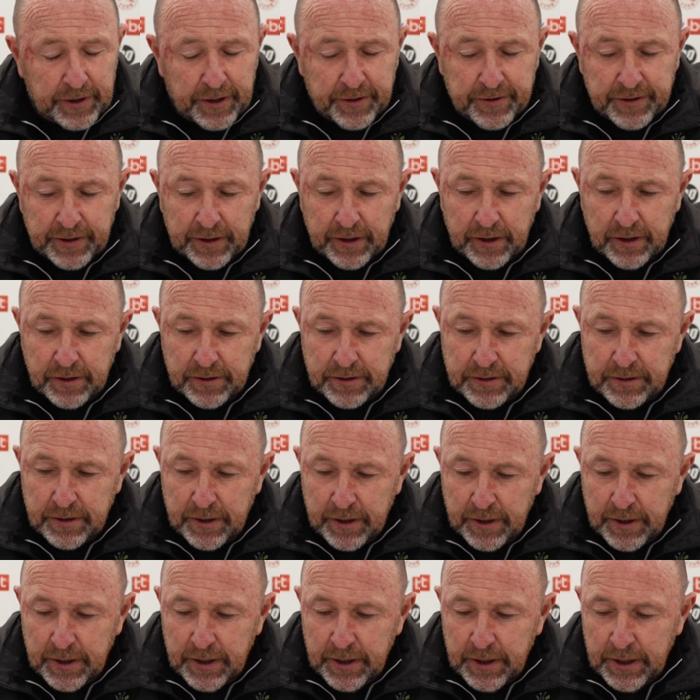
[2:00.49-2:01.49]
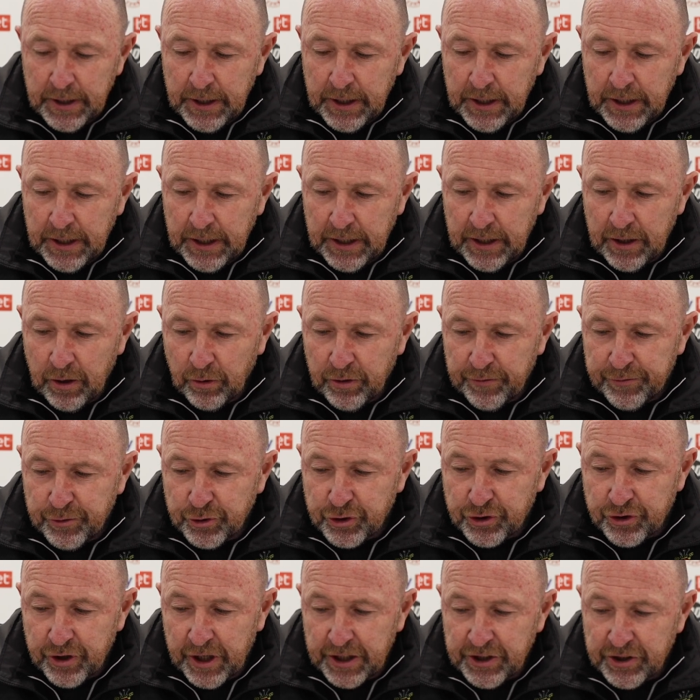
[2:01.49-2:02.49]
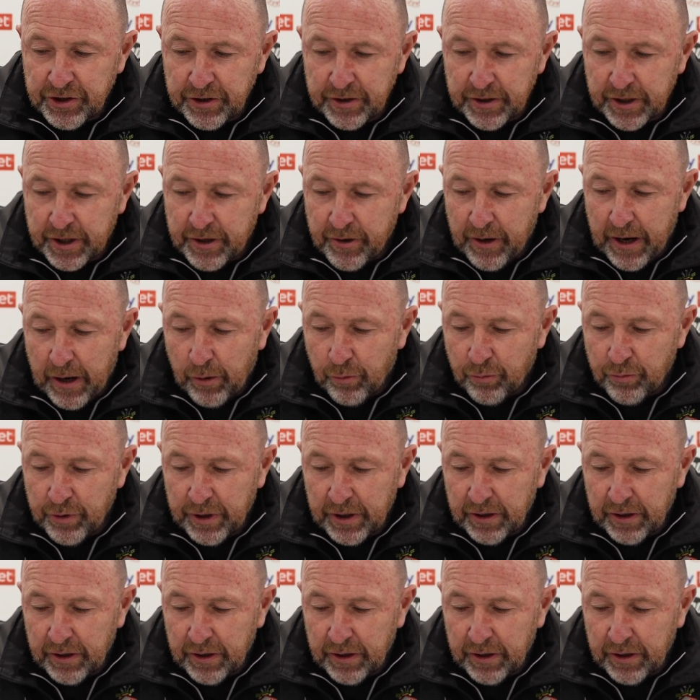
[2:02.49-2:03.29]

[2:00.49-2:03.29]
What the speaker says: And I think that, you know, the frustration of the crowd